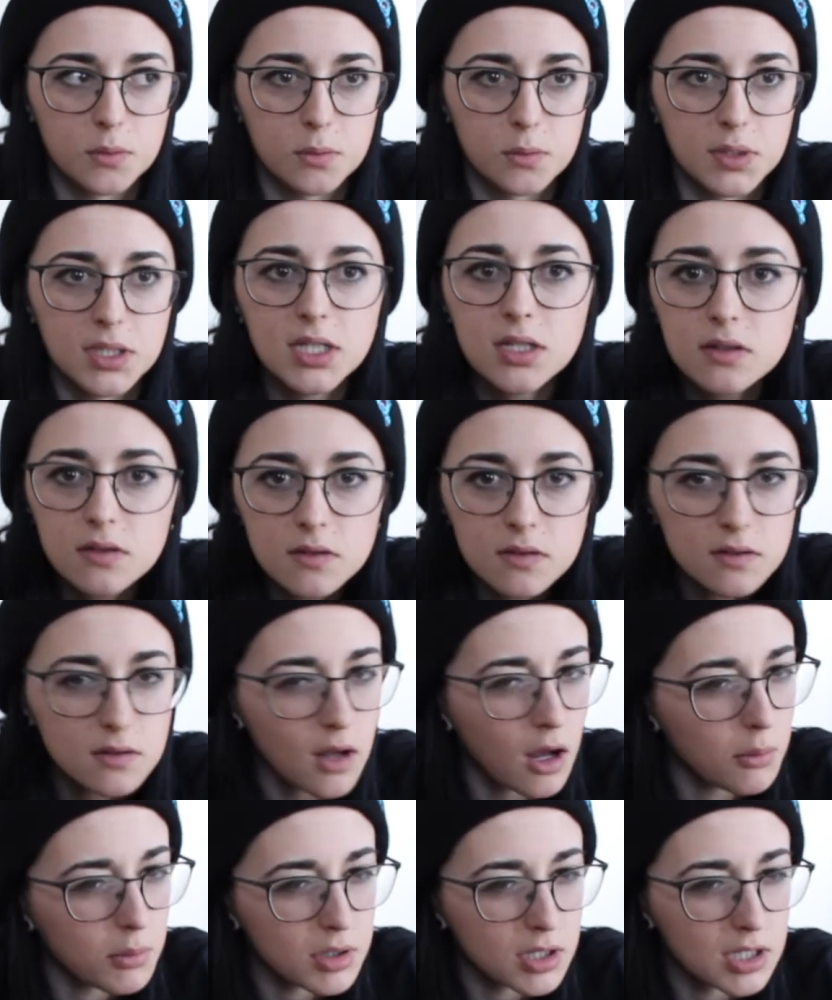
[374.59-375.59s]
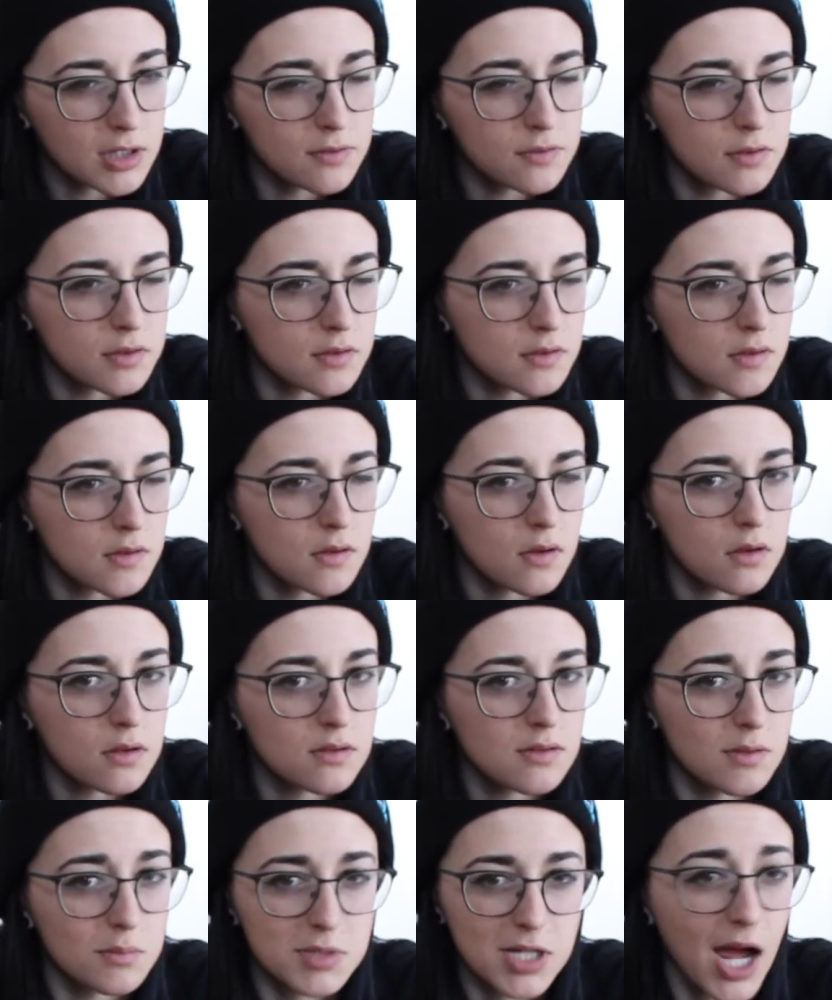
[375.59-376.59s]
weeks I'm gonna give this
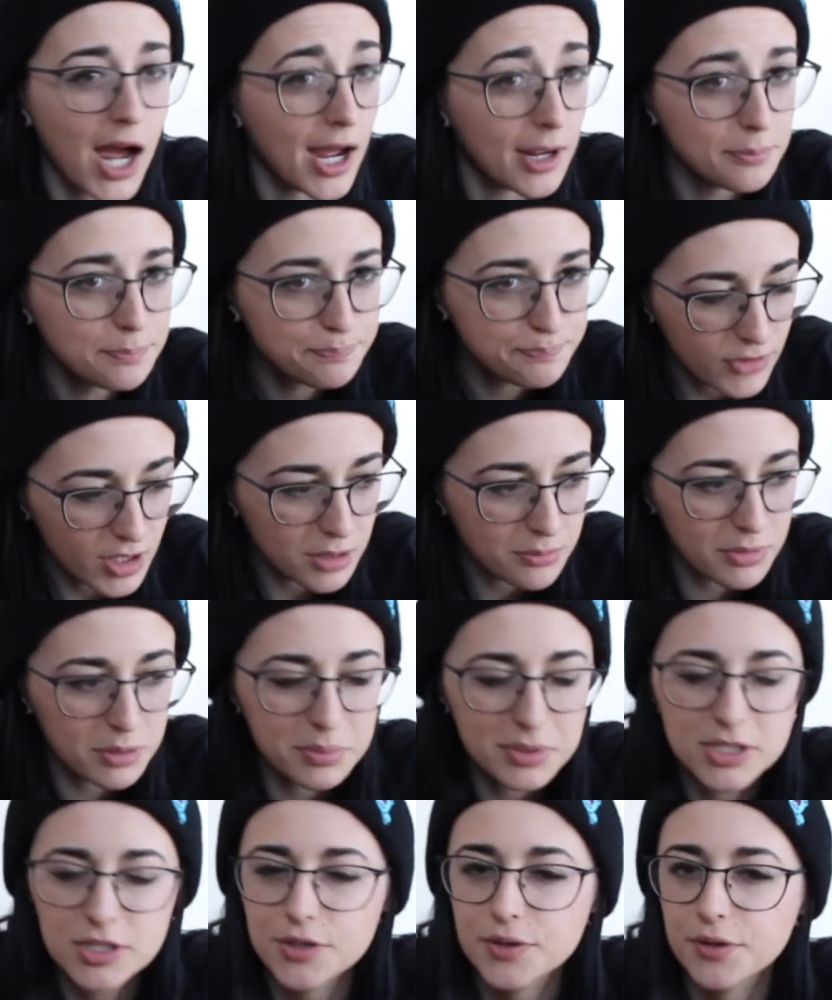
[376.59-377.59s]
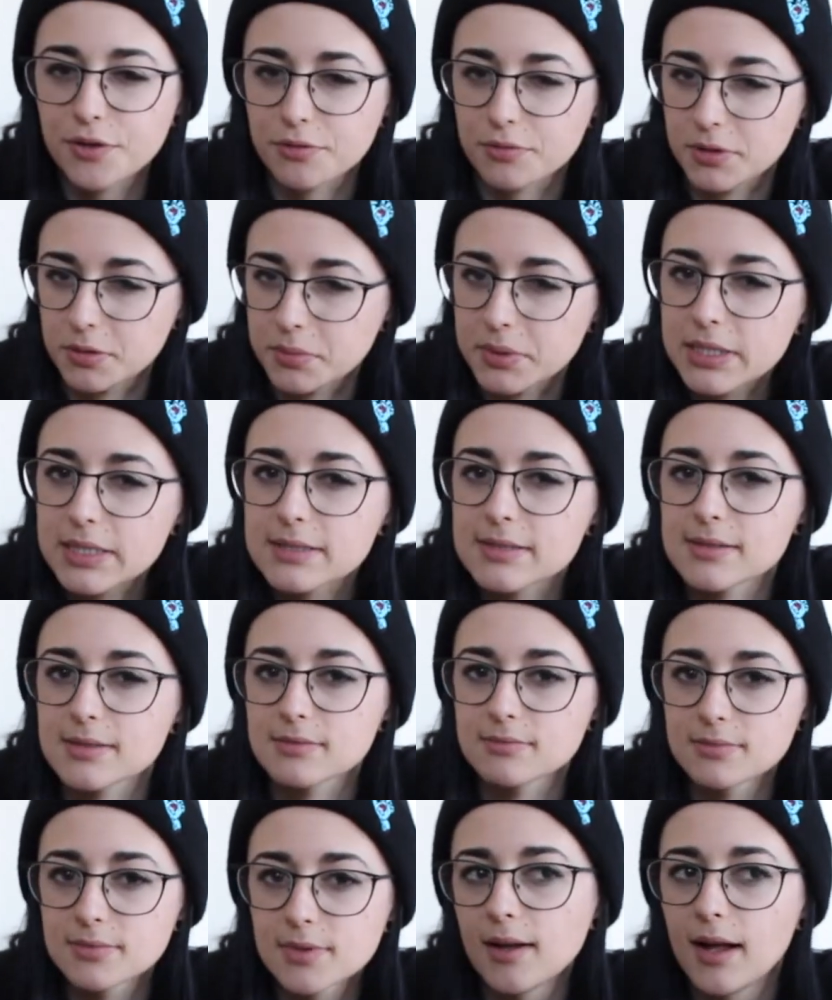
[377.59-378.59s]
some time maybe two to three
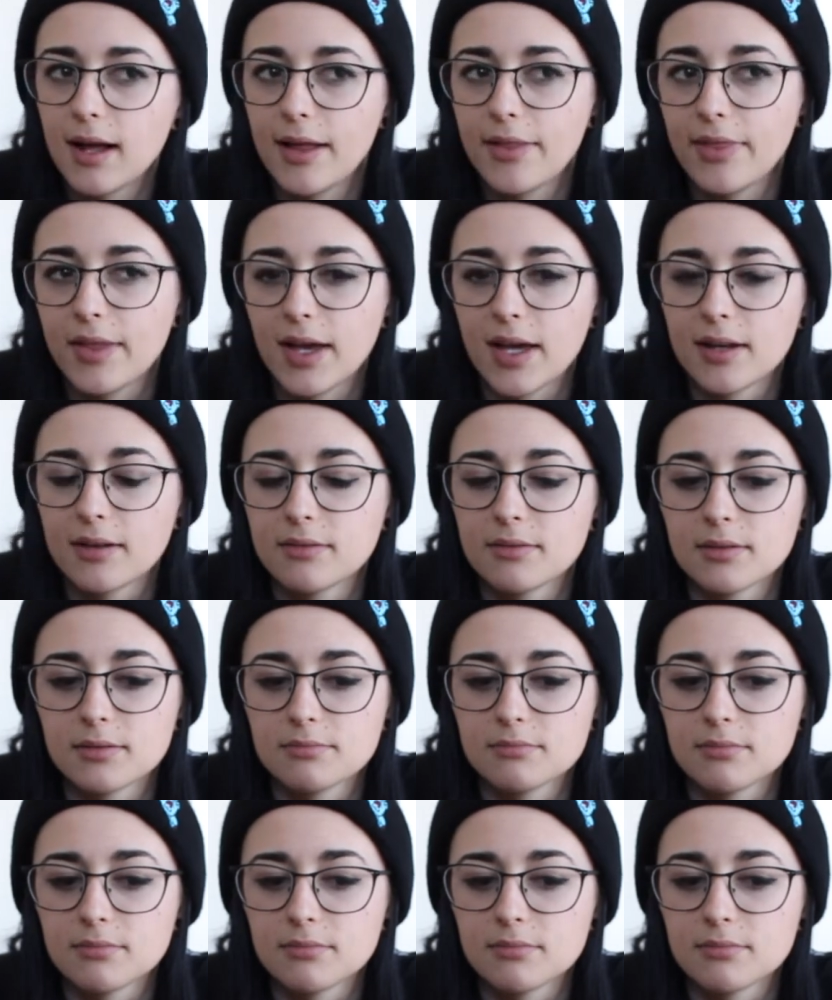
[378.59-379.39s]
weeks and then